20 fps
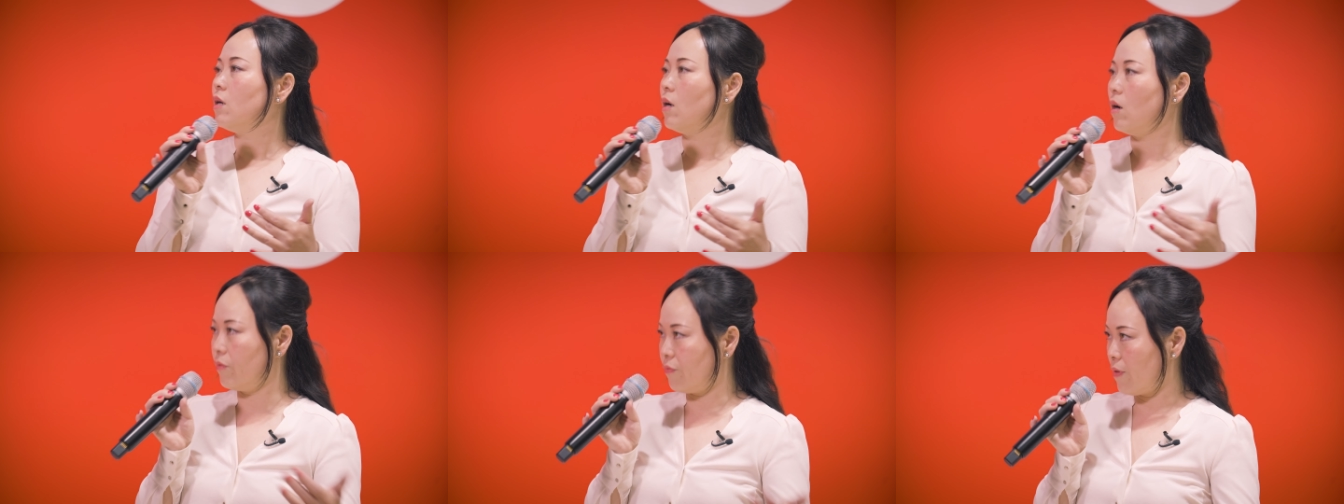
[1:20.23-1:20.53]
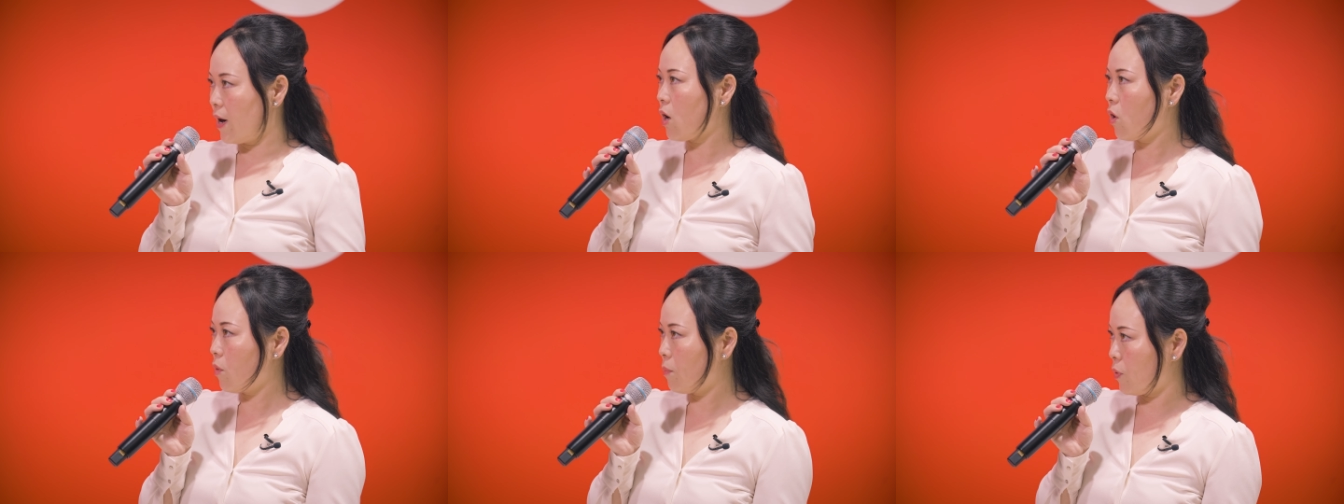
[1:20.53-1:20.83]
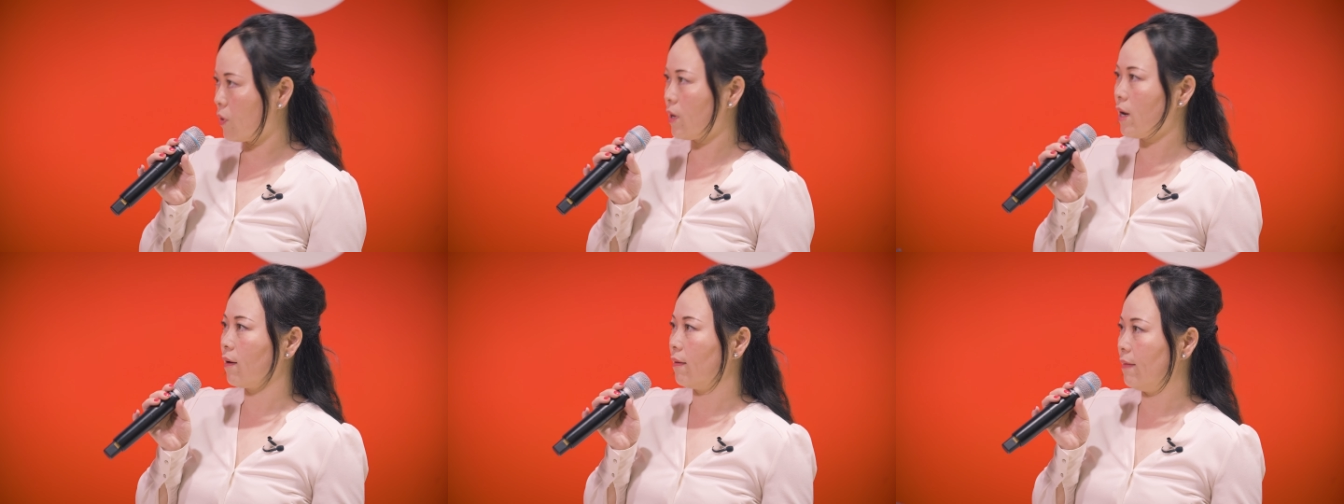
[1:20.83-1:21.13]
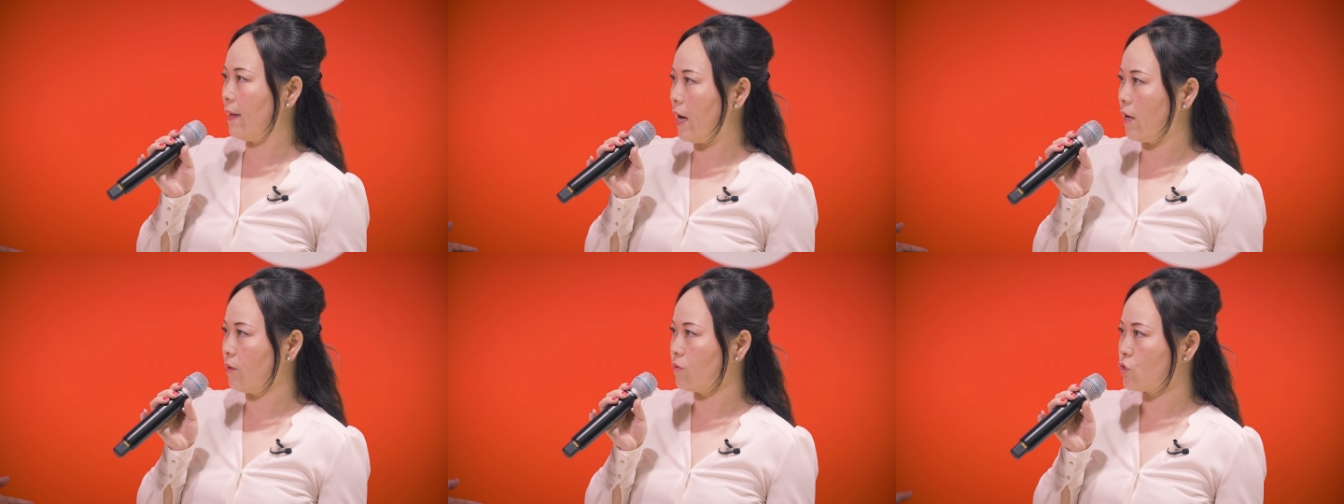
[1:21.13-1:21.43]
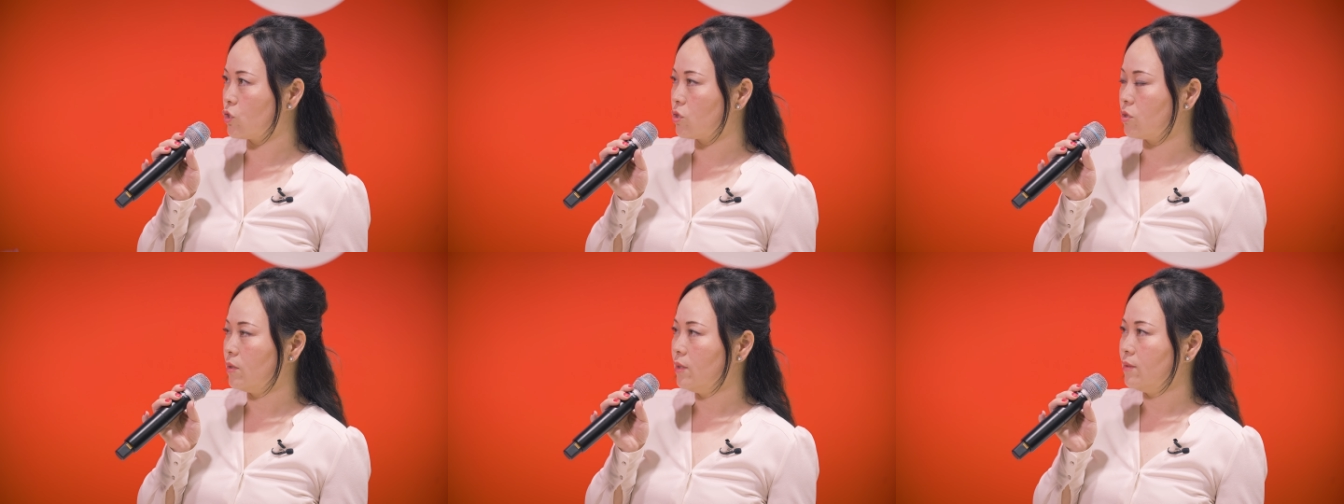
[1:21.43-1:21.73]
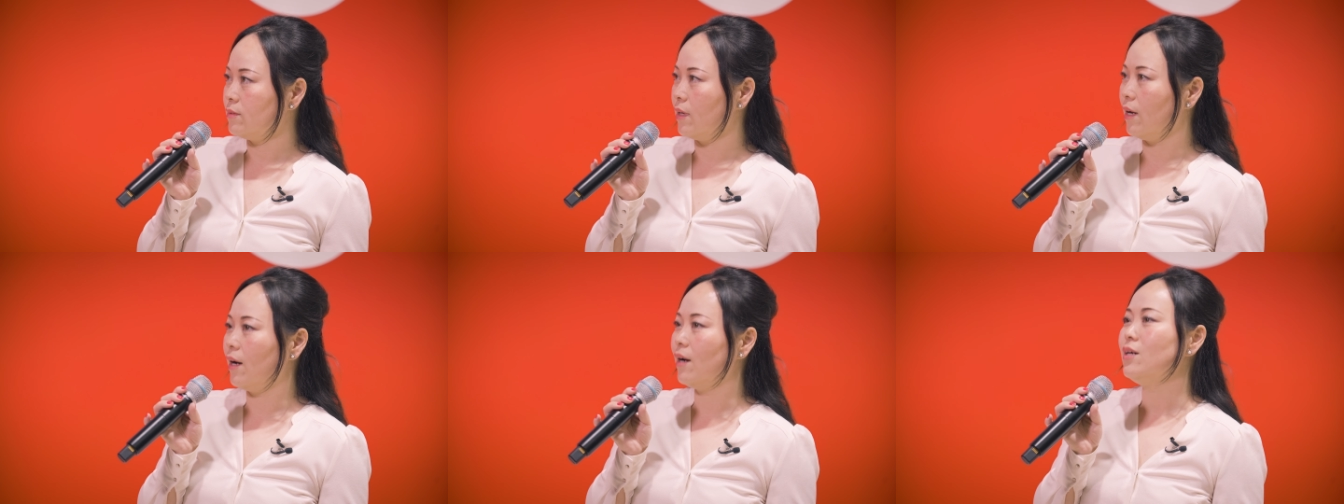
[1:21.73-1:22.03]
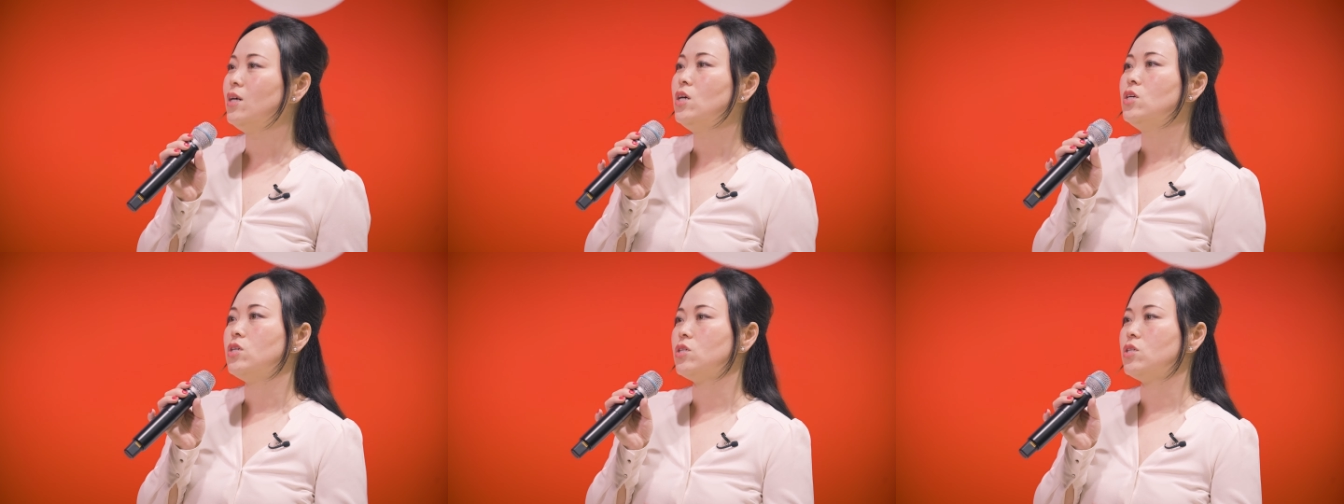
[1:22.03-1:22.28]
of our product launch. Huh?